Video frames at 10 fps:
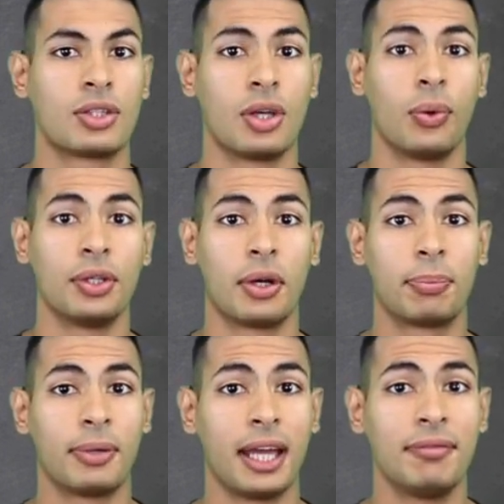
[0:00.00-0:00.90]
So when
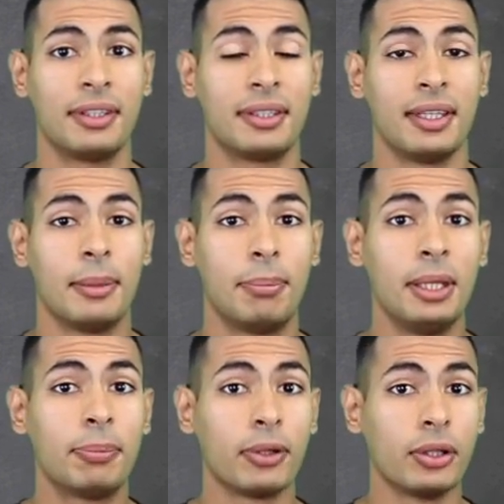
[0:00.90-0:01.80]
you're private,
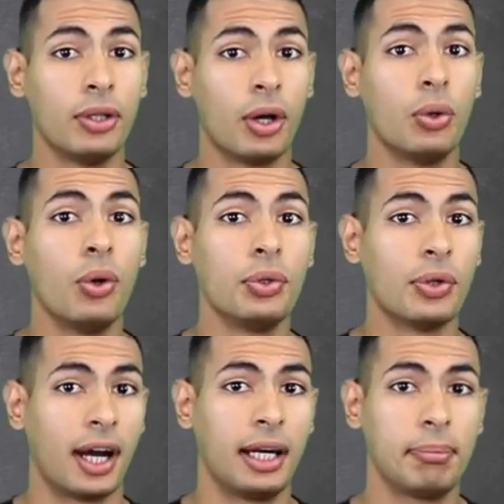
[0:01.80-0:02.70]
people know who
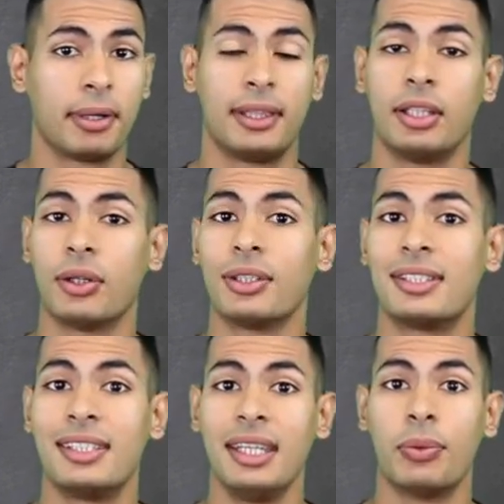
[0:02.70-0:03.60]
you are, but they don't
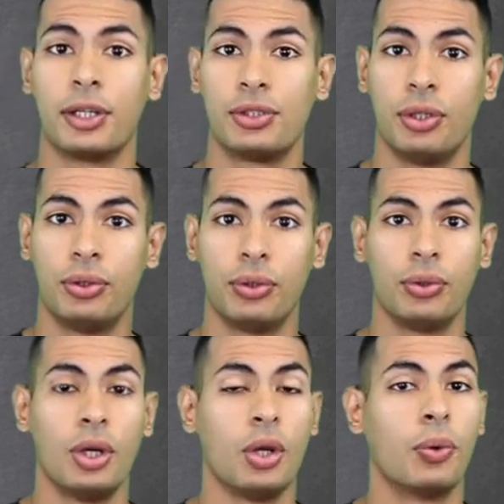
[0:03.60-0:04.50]
see what you
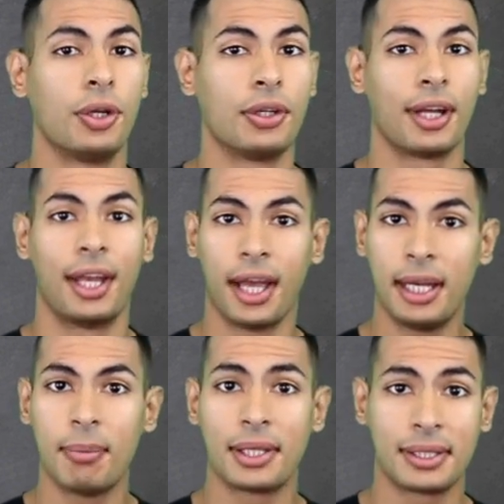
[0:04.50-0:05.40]
do. When you're
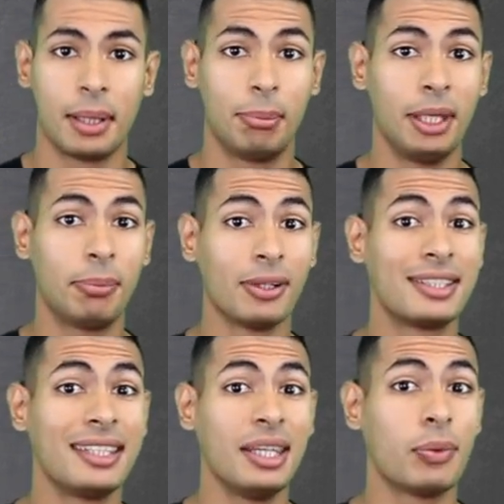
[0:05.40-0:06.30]
anonymous, people
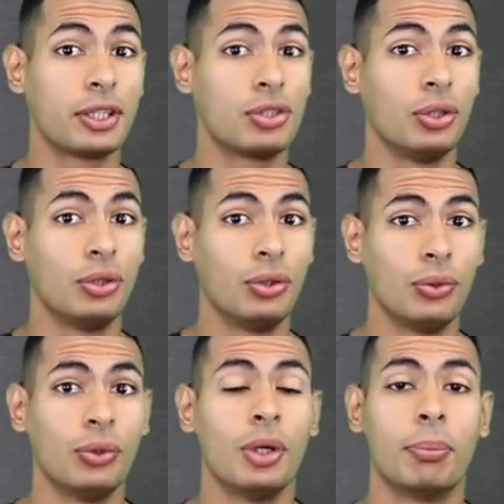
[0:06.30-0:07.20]
see what you
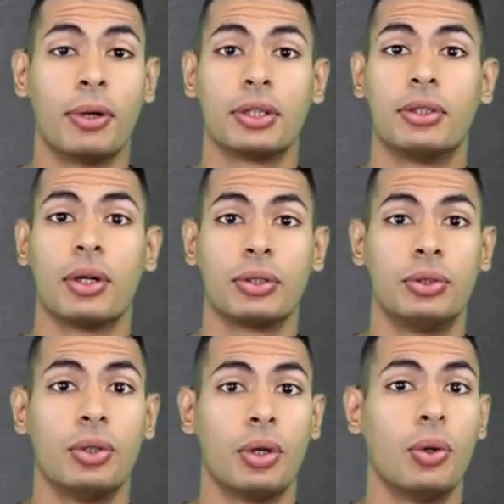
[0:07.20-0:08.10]
do, but
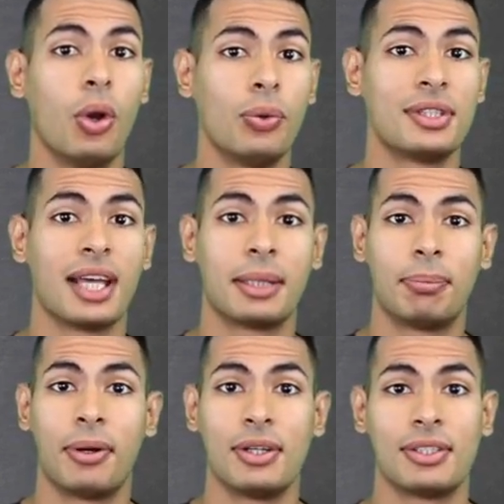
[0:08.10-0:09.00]
don't know who is
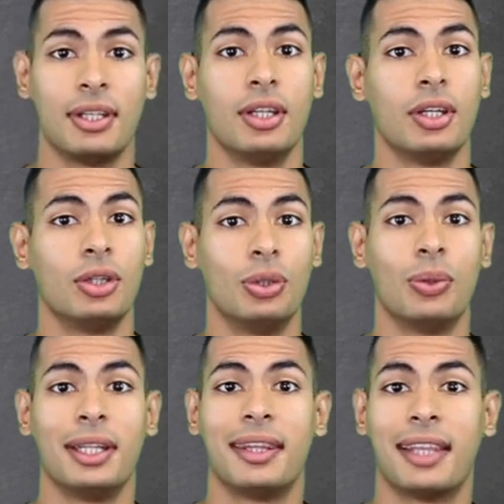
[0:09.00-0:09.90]
that person
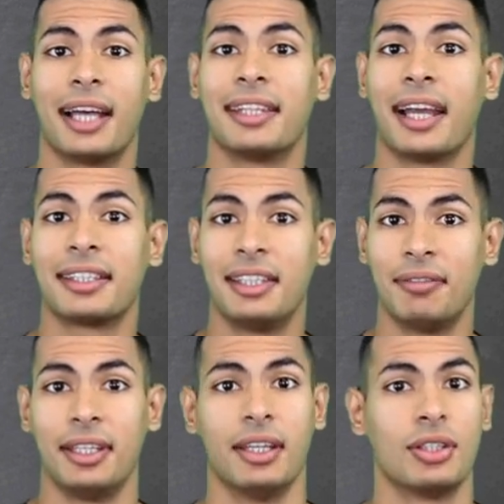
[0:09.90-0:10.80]
doing that
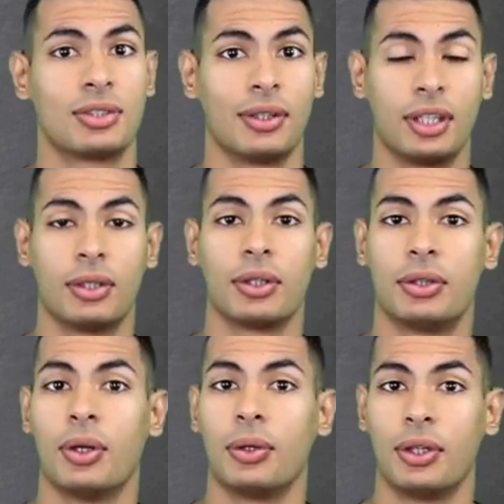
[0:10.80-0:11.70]
activity. So they
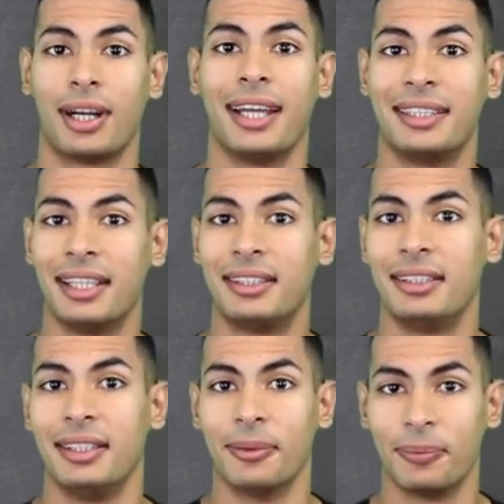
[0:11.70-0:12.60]
don't know your
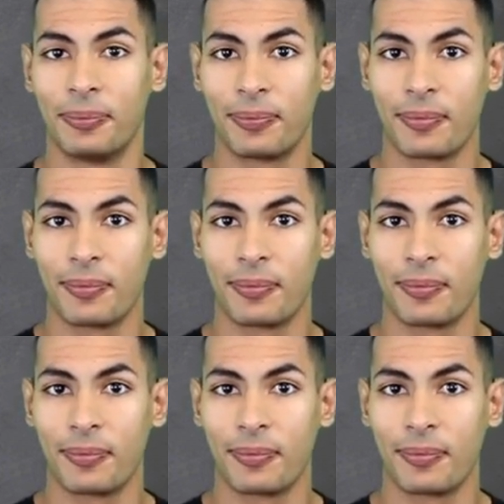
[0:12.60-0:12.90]
identity.